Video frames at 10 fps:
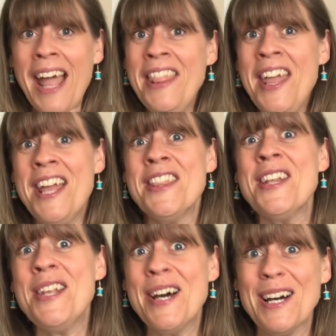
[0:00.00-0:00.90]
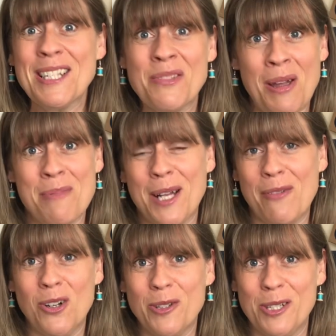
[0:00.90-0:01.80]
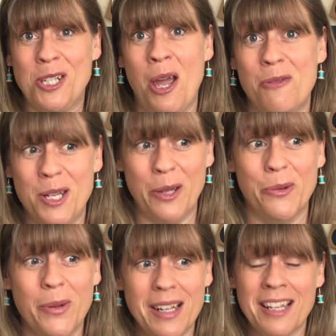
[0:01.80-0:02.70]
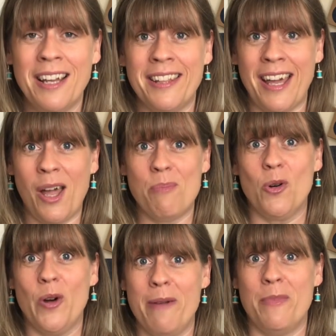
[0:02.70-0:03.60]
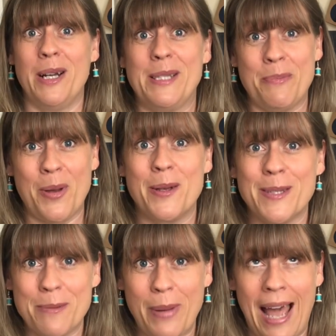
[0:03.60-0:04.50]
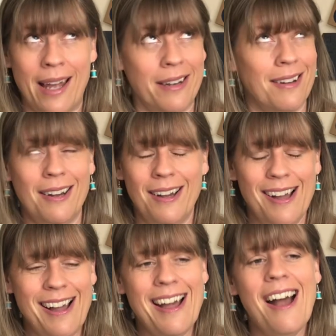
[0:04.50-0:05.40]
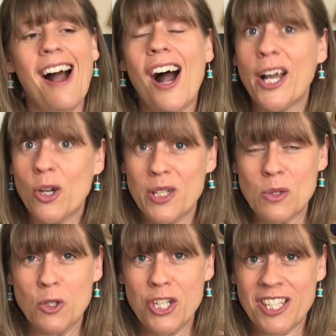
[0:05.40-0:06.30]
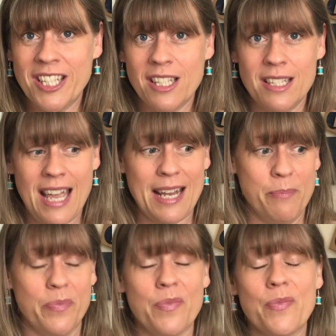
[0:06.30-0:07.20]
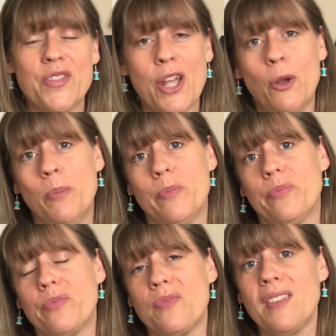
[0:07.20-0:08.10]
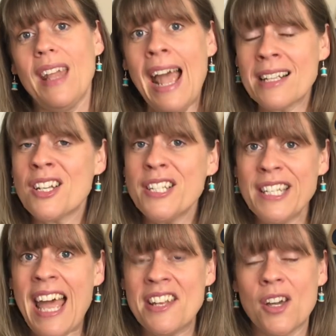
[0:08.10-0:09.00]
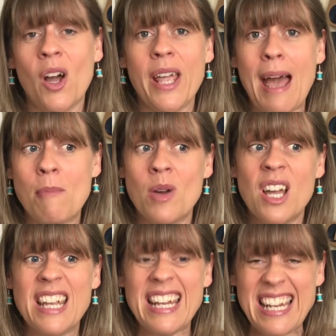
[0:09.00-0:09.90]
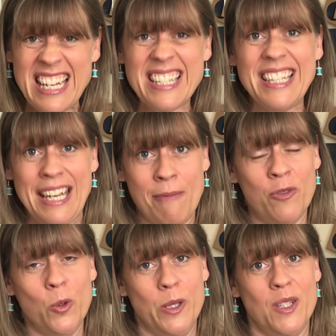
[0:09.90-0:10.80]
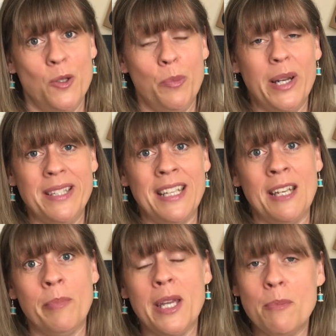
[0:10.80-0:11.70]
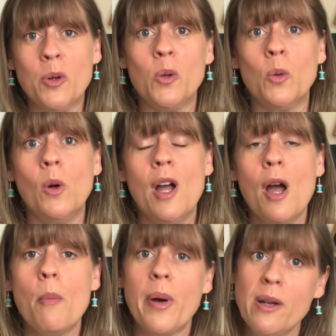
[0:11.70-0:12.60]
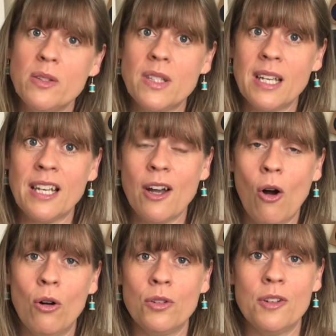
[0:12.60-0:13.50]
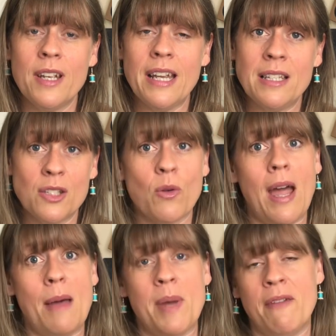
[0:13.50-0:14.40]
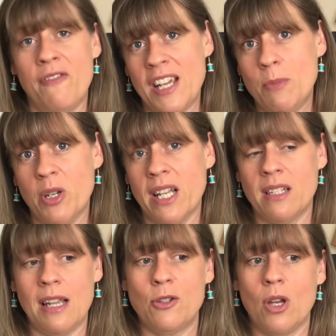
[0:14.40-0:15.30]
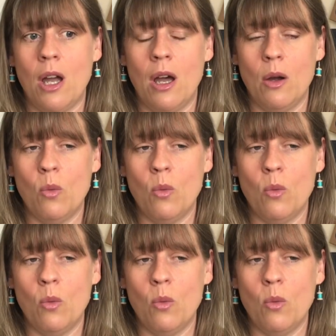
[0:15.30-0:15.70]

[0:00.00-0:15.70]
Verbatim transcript: And then the last fabric I've got to show you that I bought in my supposed ban. I got this one just the other day. So, as I said, I am easily influenced by seeing people posting on Instagram and Facebook, etc.,